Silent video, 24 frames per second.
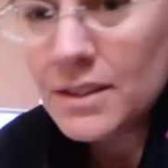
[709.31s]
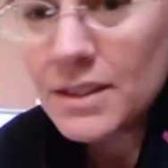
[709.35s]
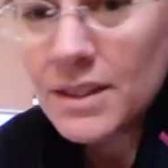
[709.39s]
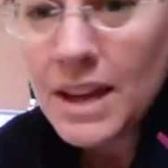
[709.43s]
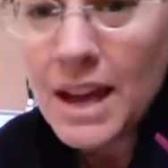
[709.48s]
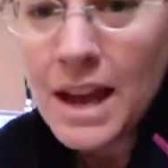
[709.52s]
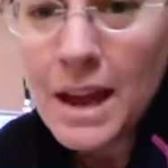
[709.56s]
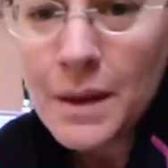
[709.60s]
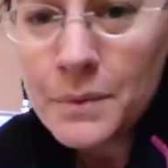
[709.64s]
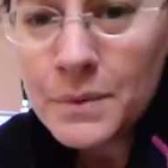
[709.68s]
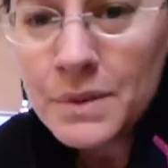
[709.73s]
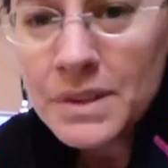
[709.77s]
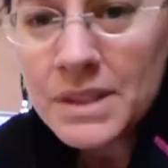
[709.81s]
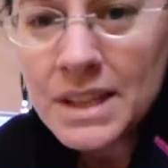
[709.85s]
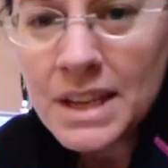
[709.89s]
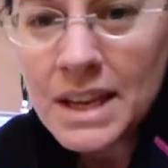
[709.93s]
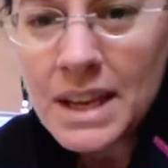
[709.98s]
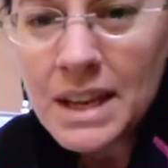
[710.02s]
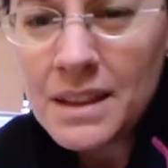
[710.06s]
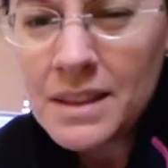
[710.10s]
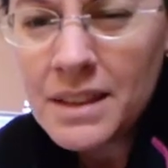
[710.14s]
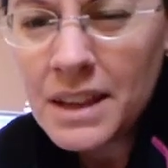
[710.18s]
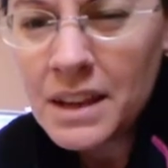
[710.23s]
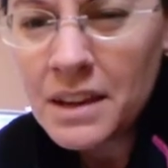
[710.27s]
So
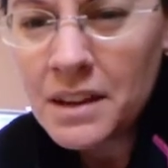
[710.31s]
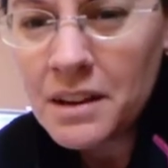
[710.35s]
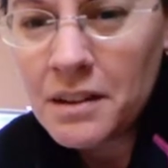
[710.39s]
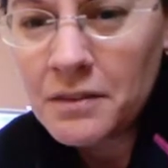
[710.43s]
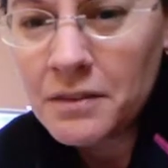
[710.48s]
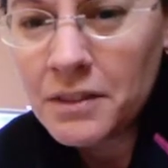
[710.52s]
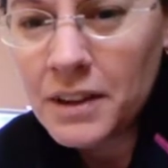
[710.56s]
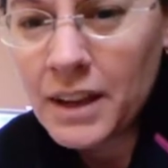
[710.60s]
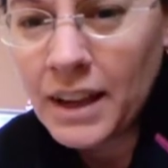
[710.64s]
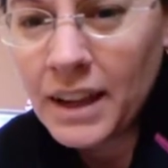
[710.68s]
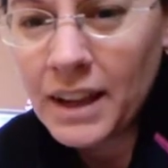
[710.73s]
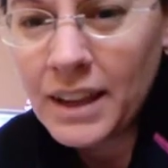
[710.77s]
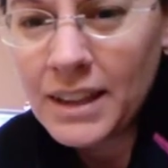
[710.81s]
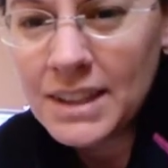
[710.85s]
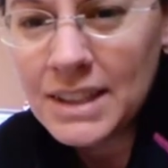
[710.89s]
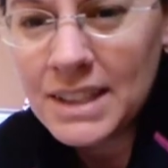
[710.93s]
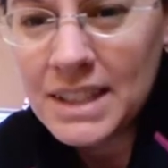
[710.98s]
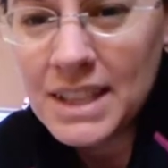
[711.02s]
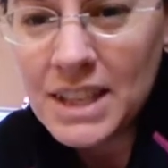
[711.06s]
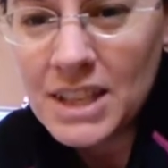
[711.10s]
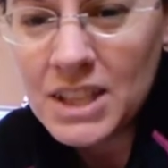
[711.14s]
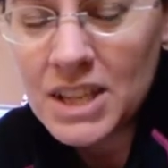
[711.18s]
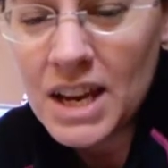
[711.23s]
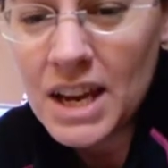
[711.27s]
MC, think of like a
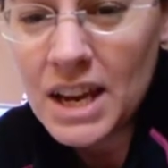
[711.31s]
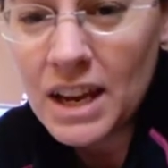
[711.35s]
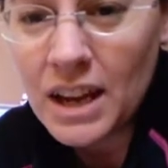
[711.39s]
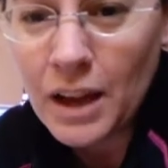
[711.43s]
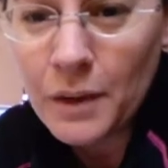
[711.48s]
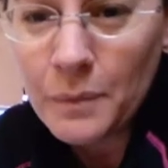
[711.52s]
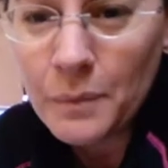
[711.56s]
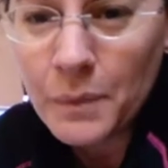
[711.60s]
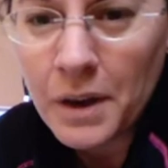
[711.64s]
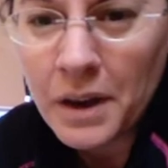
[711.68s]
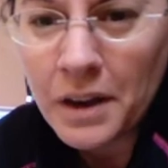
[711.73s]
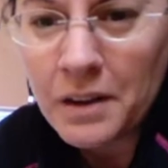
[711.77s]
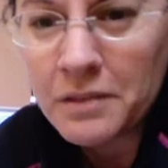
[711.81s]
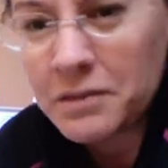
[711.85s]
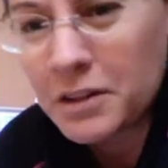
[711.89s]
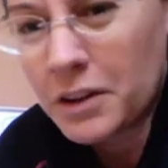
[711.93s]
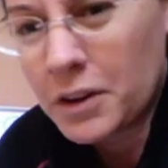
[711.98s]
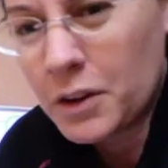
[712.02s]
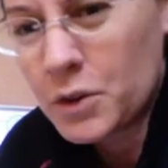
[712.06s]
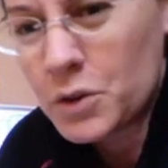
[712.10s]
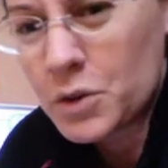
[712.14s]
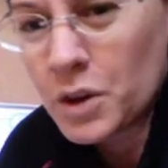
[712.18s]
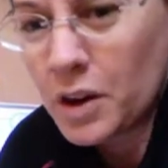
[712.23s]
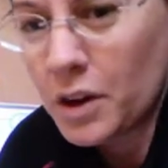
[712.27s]
DJ, like microphone
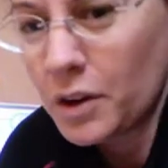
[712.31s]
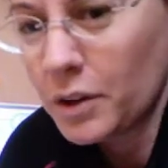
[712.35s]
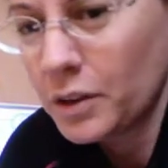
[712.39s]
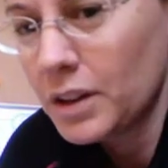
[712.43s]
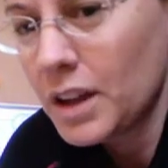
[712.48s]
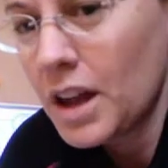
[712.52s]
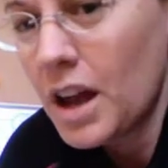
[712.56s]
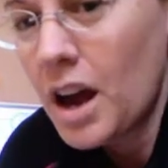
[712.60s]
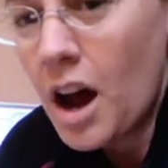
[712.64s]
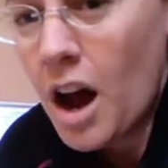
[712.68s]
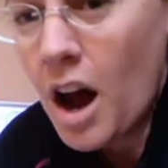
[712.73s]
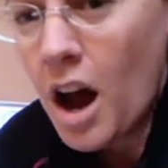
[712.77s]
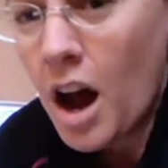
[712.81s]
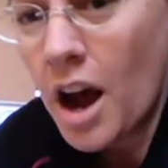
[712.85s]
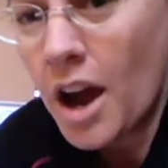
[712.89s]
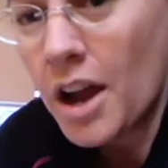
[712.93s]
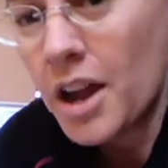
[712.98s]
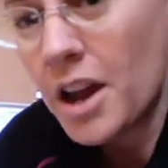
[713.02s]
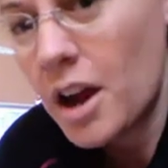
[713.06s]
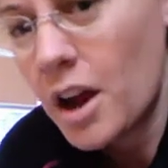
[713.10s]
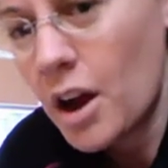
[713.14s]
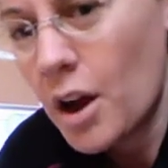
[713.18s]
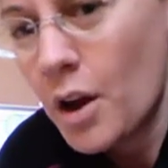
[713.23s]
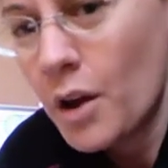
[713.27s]
control.
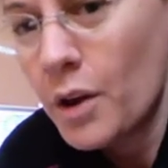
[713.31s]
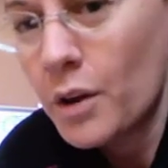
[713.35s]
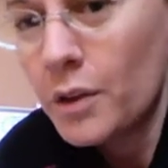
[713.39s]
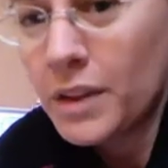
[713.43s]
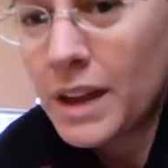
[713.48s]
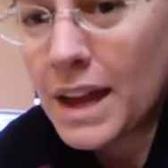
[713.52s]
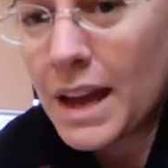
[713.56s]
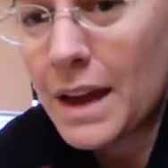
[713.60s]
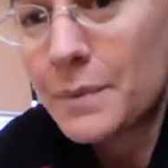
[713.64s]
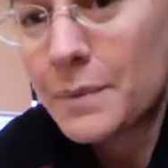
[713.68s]
I-O, the